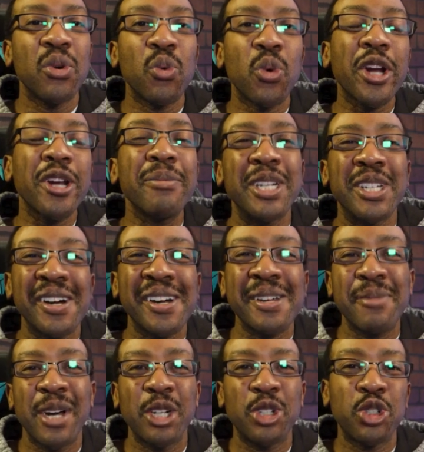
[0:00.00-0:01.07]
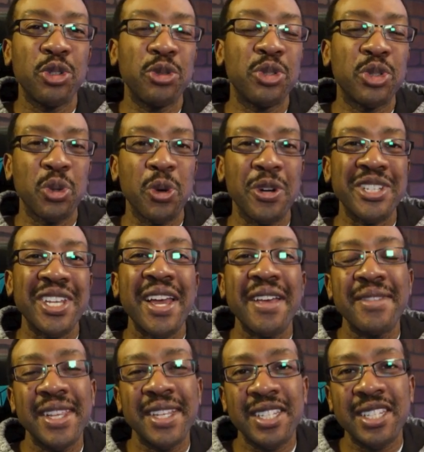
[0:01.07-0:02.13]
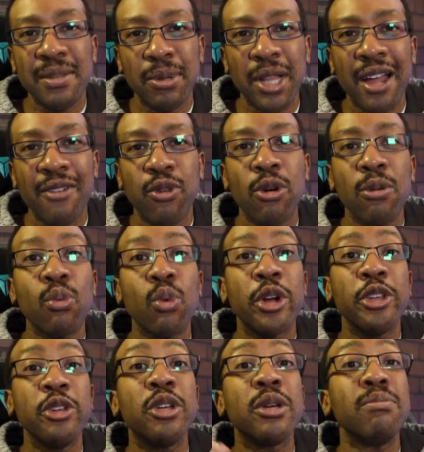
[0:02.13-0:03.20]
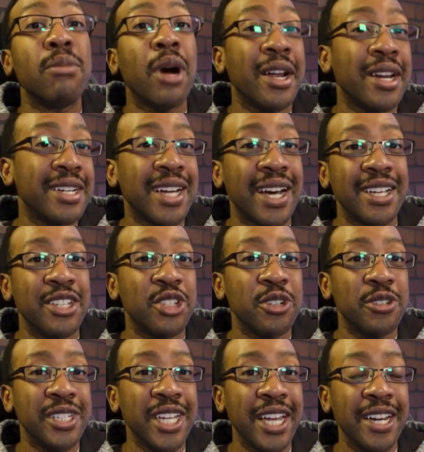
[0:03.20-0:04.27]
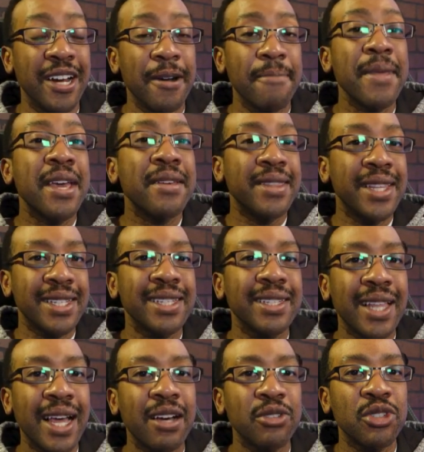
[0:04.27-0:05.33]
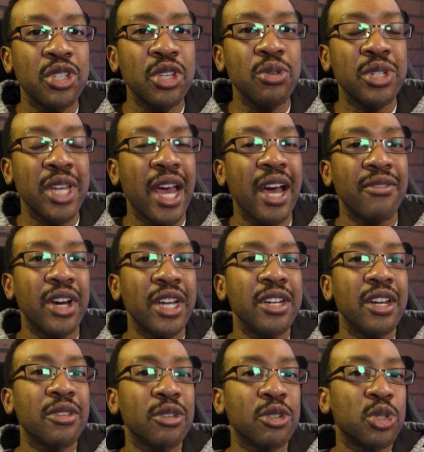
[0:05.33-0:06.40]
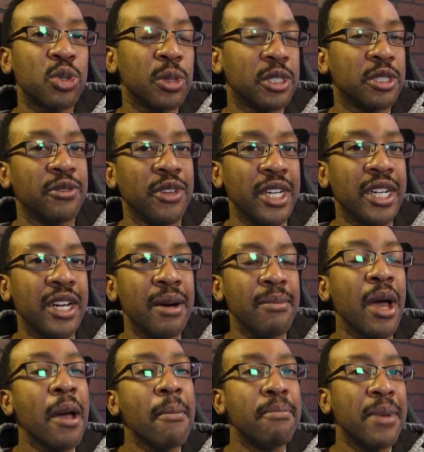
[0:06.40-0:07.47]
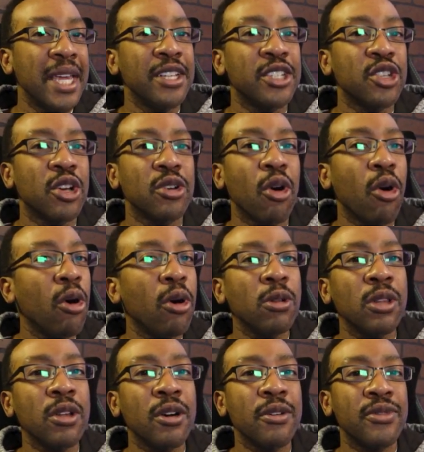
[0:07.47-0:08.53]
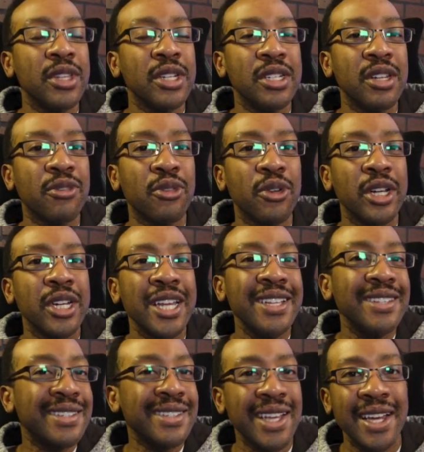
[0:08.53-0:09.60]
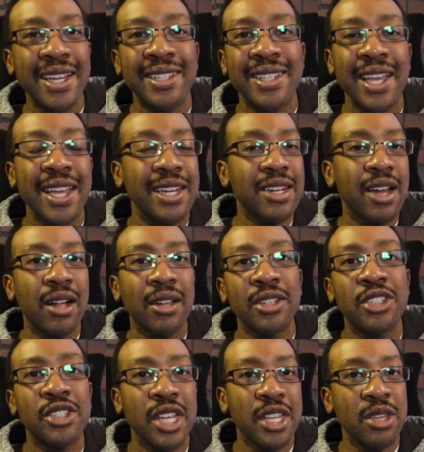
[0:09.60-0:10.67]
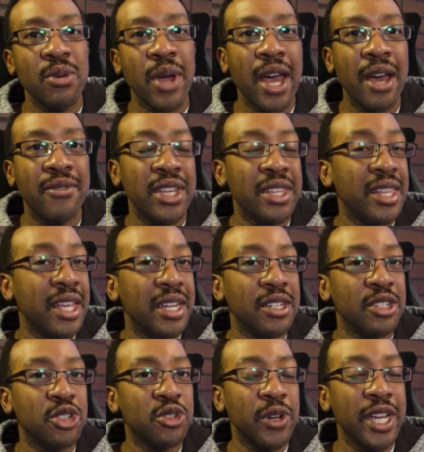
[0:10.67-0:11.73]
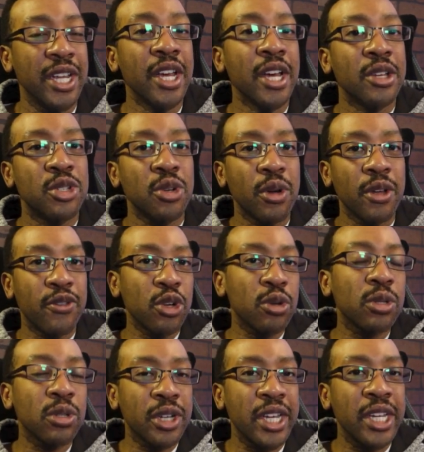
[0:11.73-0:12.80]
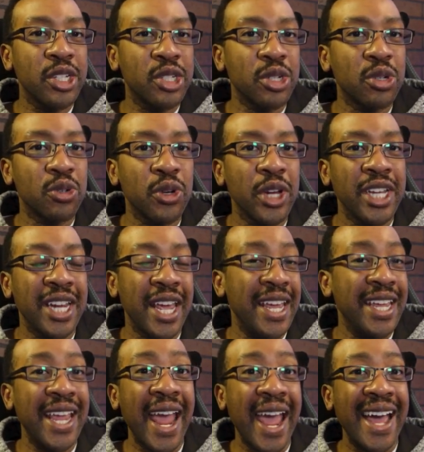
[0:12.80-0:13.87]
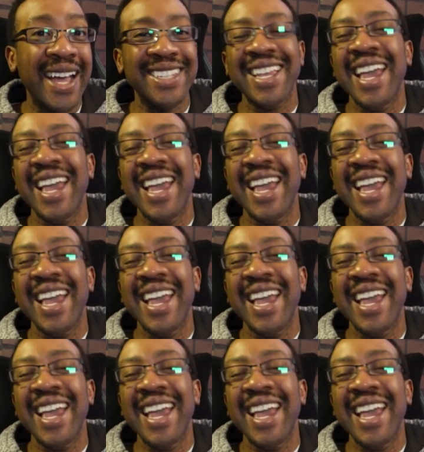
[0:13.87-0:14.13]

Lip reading: We're going to be talking about TrueSource. This is a platform where you can monetize your data. This allows you to have another source of income based on all of the different insights and knowledge that you have in the industry. So if you're looking to create a CAS,